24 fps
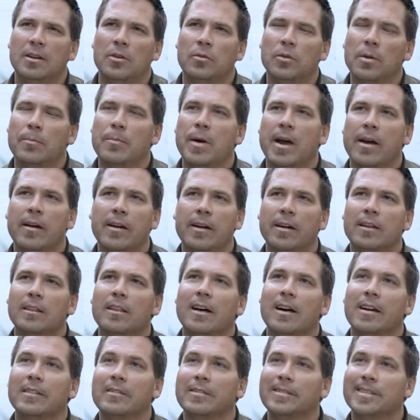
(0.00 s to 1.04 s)
repairing a
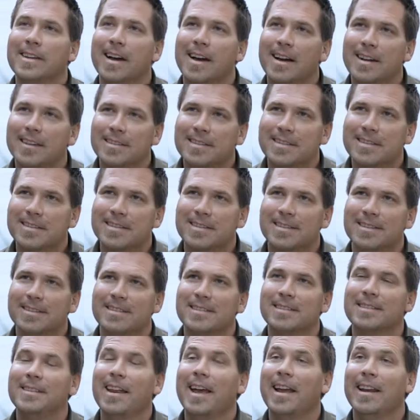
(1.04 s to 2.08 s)
lot of decks,
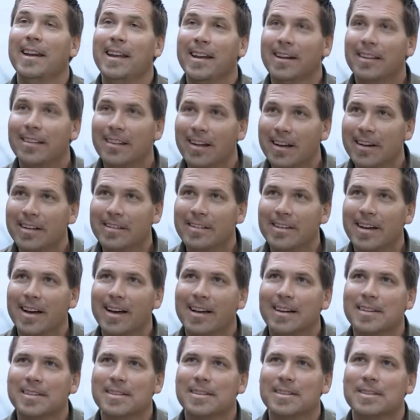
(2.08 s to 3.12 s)
staining a lot of
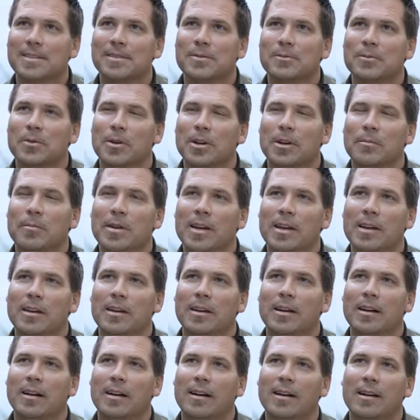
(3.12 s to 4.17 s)
decks. We're going to
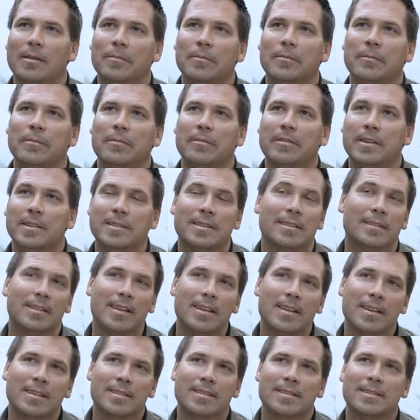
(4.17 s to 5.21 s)
be um, fixing
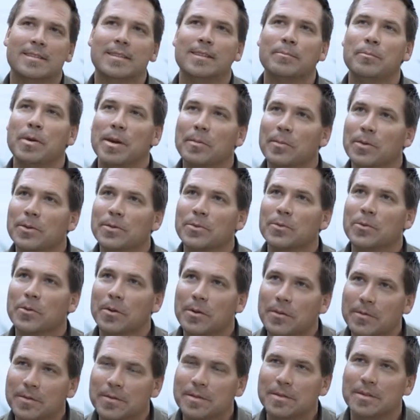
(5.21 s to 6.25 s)
leaks in people's
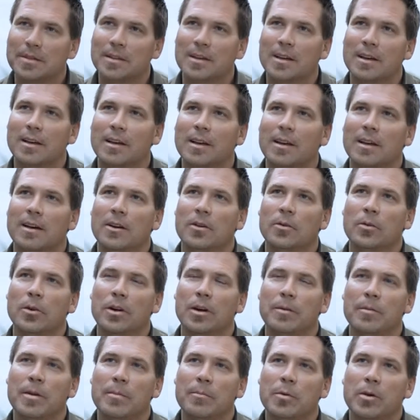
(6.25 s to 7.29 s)
roofs. We're
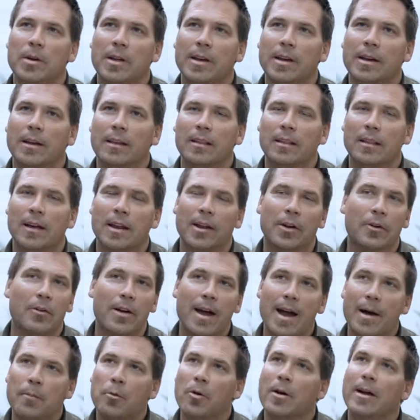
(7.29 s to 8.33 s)
going to be putting a lot of
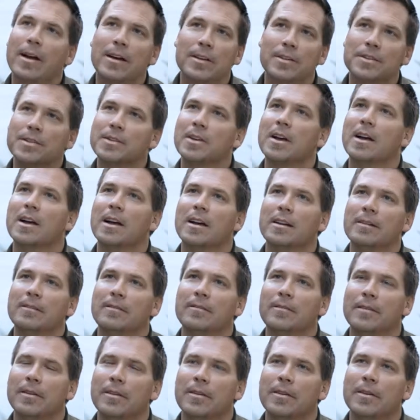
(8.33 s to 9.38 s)
grab rails on
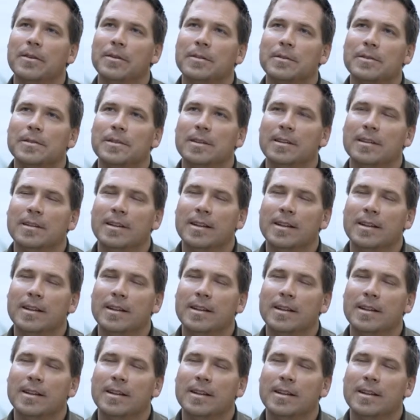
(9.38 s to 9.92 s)
for those that